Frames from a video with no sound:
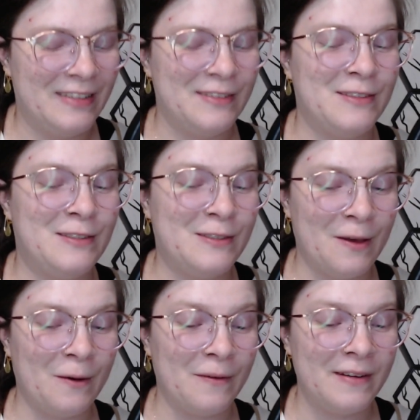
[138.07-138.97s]

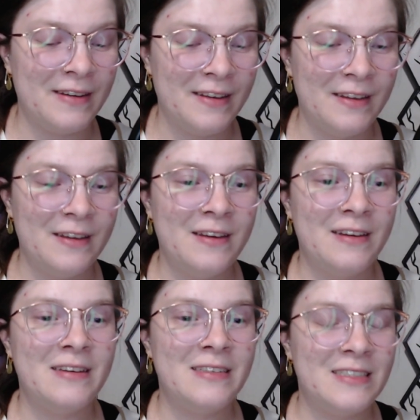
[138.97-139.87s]
So,
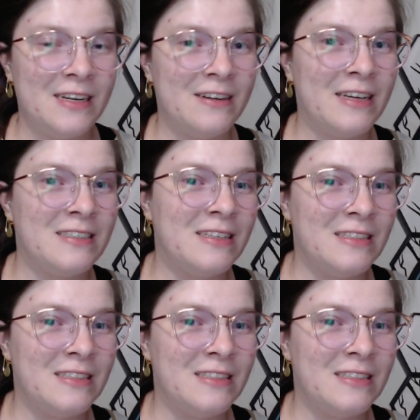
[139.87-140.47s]
Sarah Dessen,